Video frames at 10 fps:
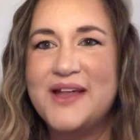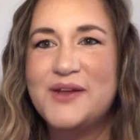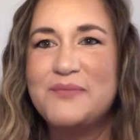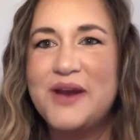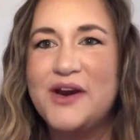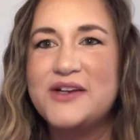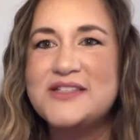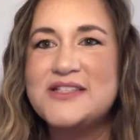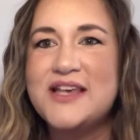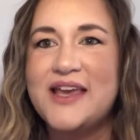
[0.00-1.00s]
Hello
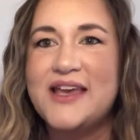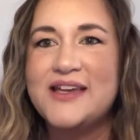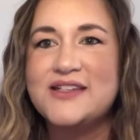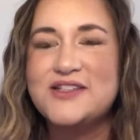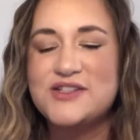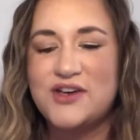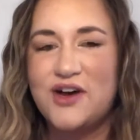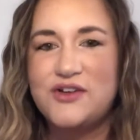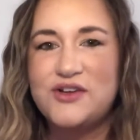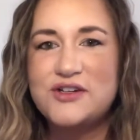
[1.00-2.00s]
parents and
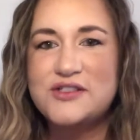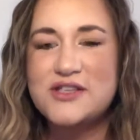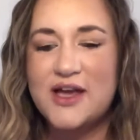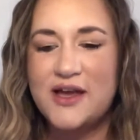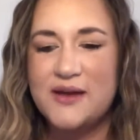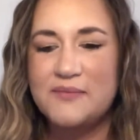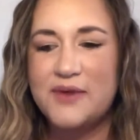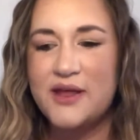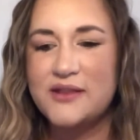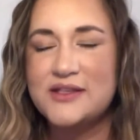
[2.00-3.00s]
scholars.
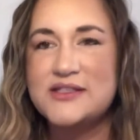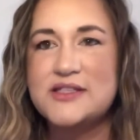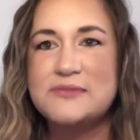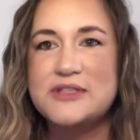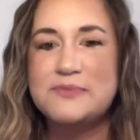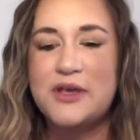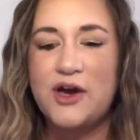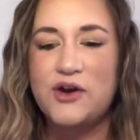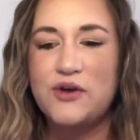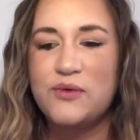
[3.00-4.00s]
Um, this is Miss
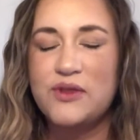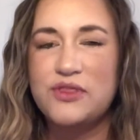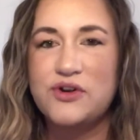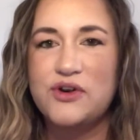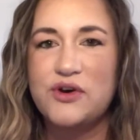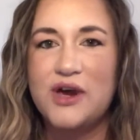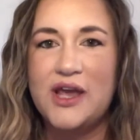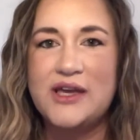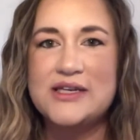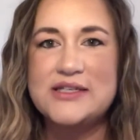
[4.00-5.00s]
Piato with third
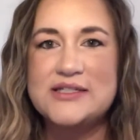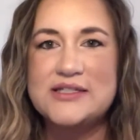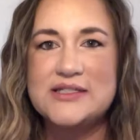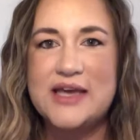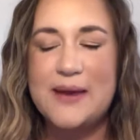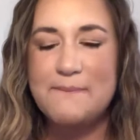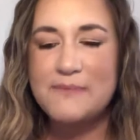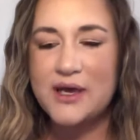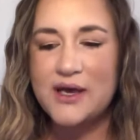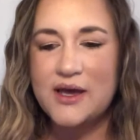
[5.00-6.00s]
grade
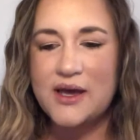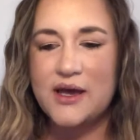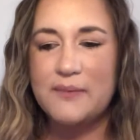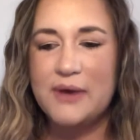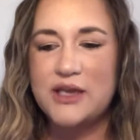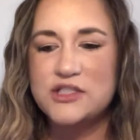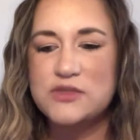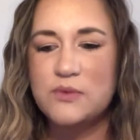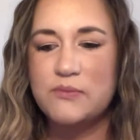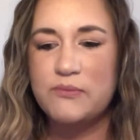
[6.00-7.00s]
STEM. Um, I
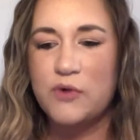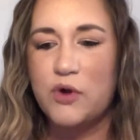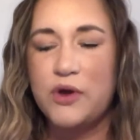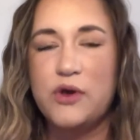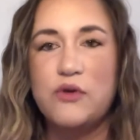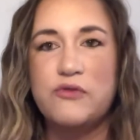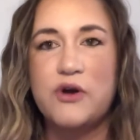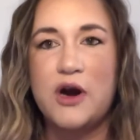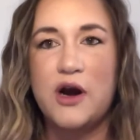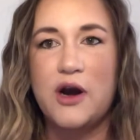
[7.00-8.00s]
just am going
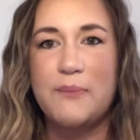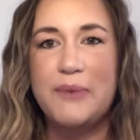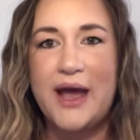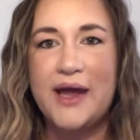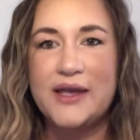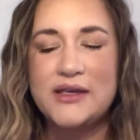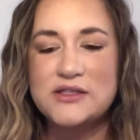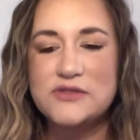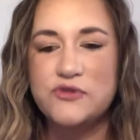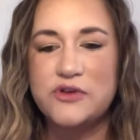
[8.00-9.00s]
over our
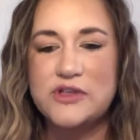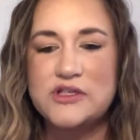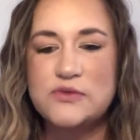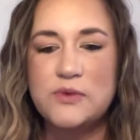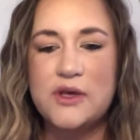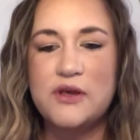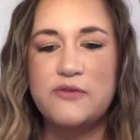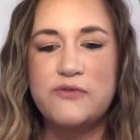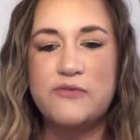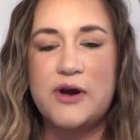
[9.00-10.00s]
packets for this week
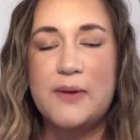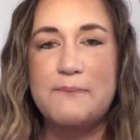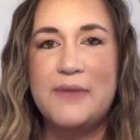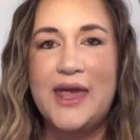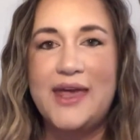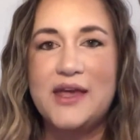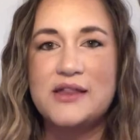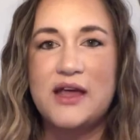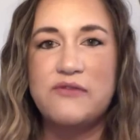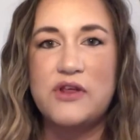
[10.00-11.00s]
from May
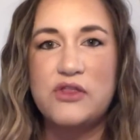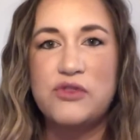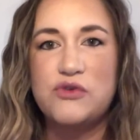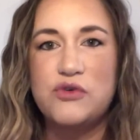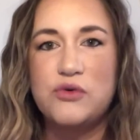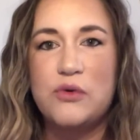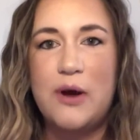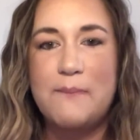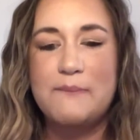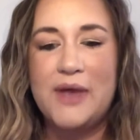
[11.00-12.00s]
11th through
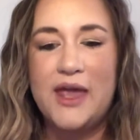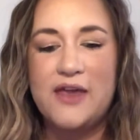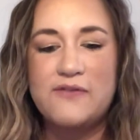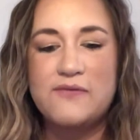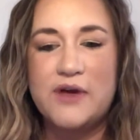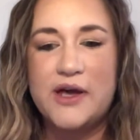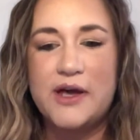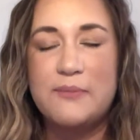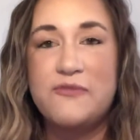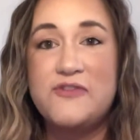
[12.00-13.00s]
May
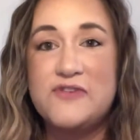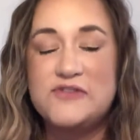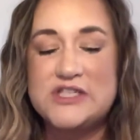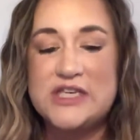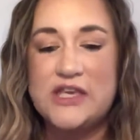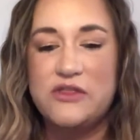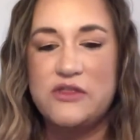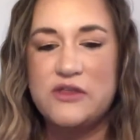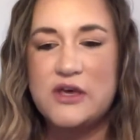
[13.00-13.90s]
um, 15th.